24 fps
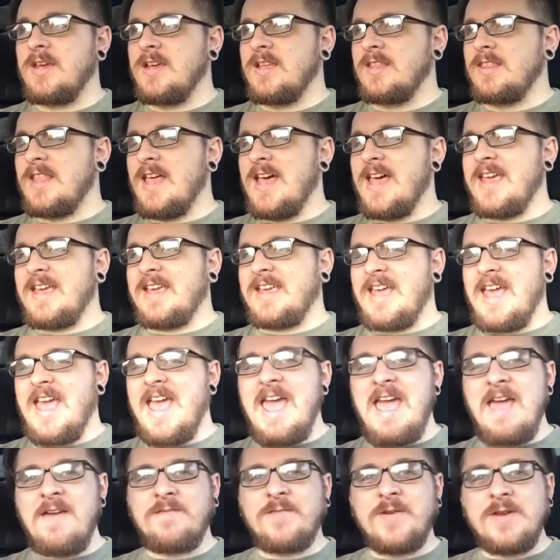Like
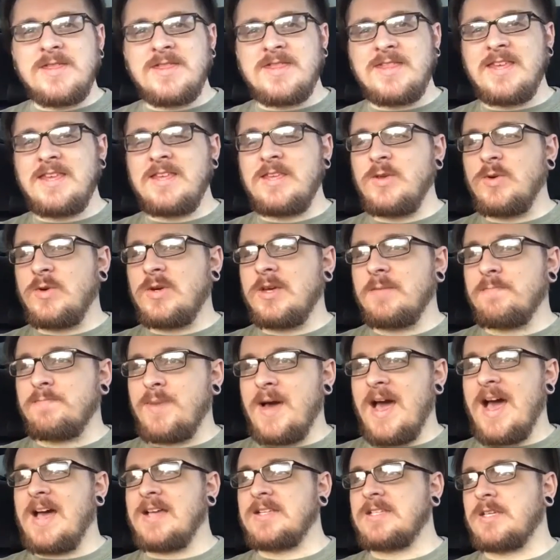everything you could
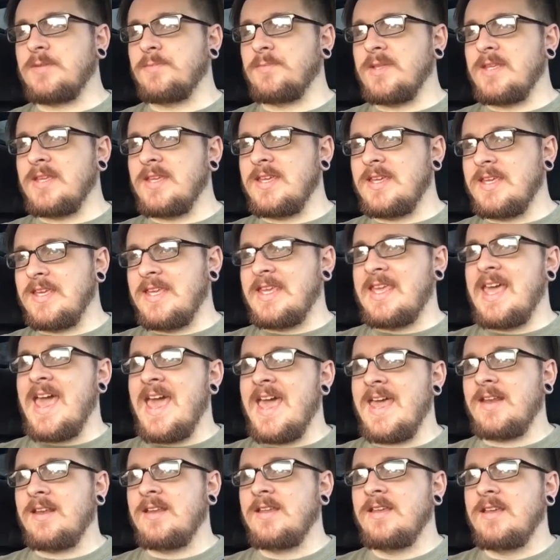possibly
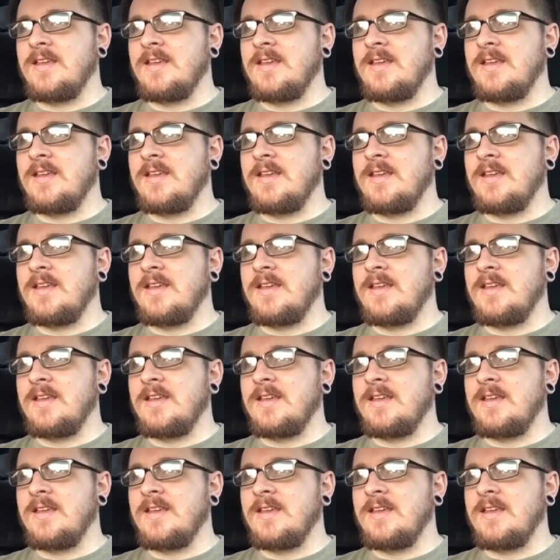get